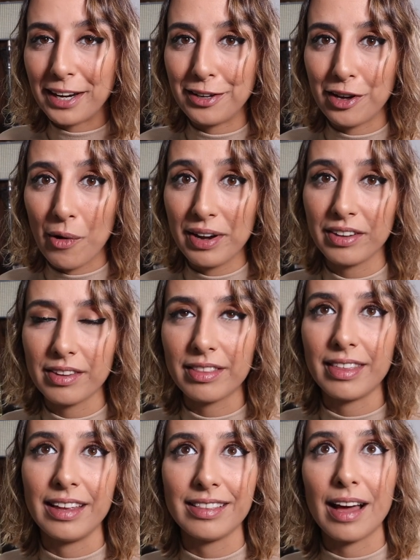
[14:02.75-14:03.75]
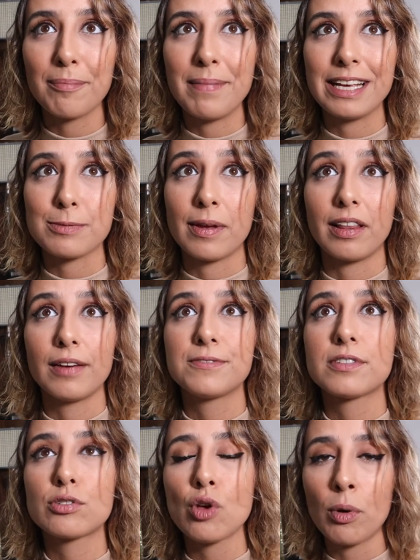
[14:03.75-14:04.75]
there you go, another thing that makes my
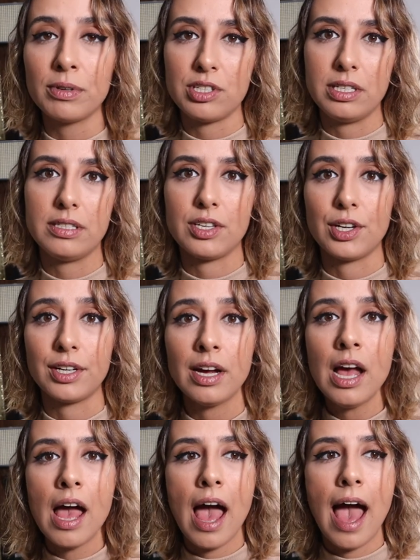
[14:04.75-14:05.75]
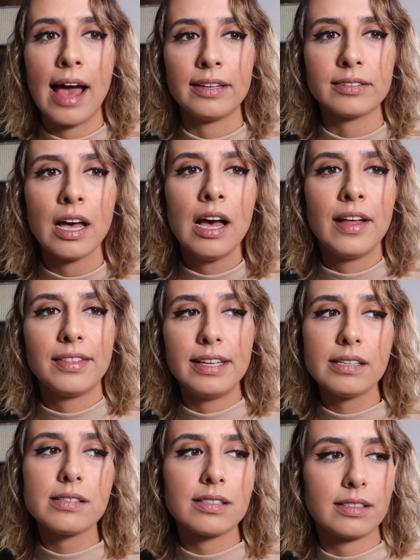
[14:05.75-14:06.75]
life so much easier. And
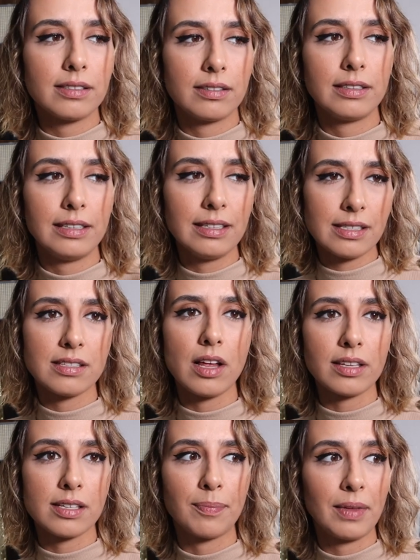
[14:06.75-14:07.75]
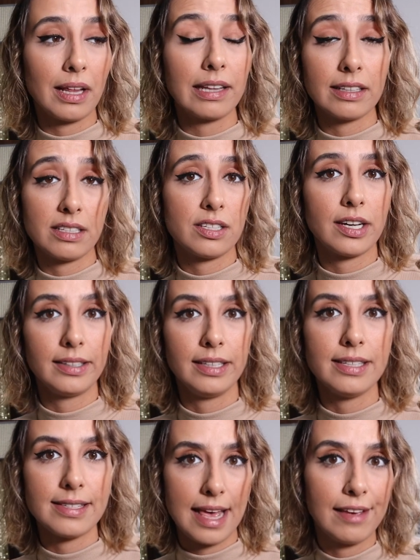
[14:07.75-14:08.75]
this this is not something that
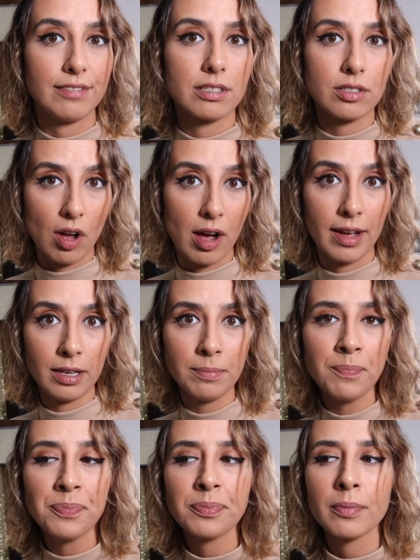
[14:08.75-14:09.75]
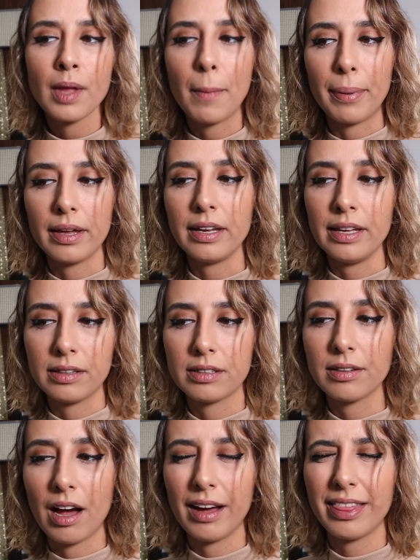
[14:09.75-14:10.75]
necessarily saves time, but
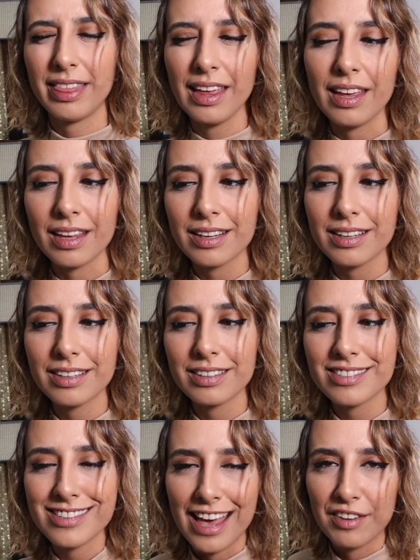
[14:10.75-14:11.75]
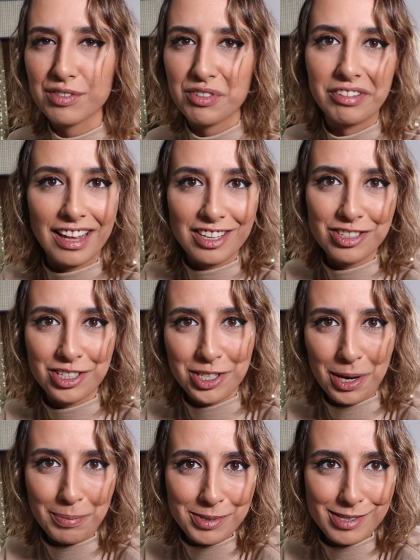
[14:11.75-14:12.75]
it I think saves
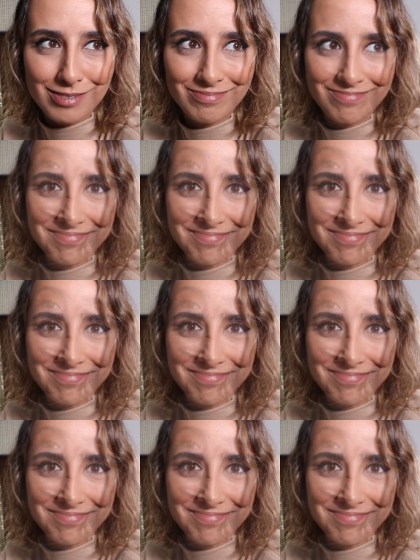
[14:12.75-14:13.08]
relationships.